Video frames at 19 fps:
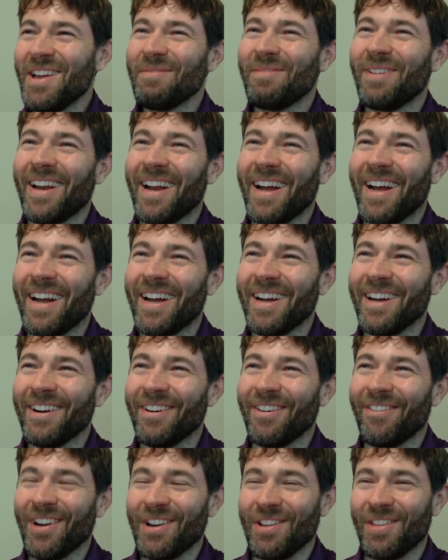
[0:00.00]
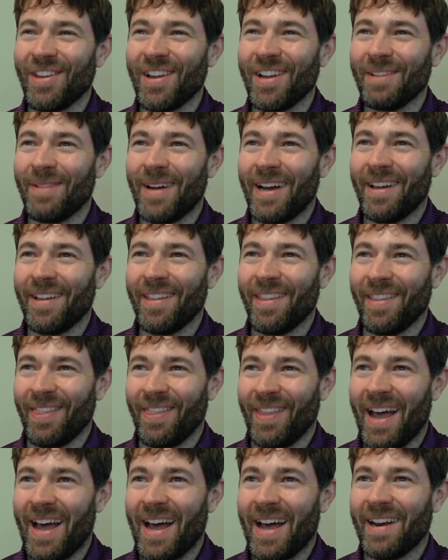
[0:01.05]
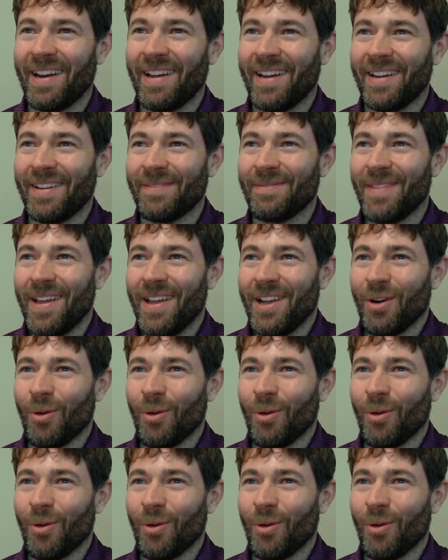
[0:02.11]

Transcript: but uh, when you think about that, um,